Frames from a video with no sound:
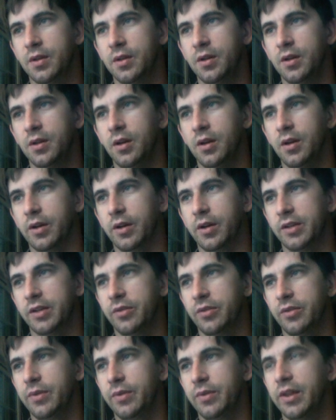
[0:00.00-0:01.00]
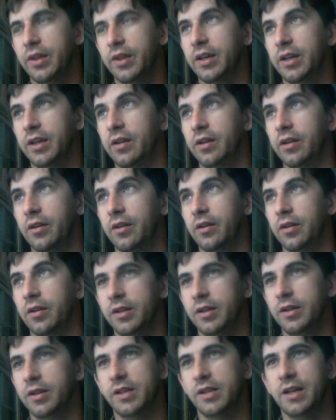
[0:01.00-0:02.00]
Okay, so the one thing here
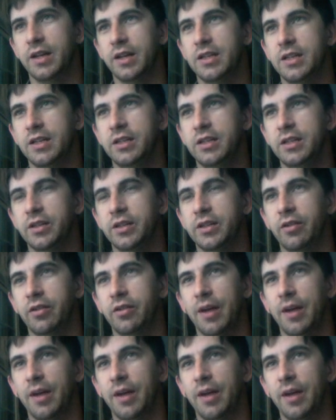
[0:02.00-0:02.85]
is that I need to grab the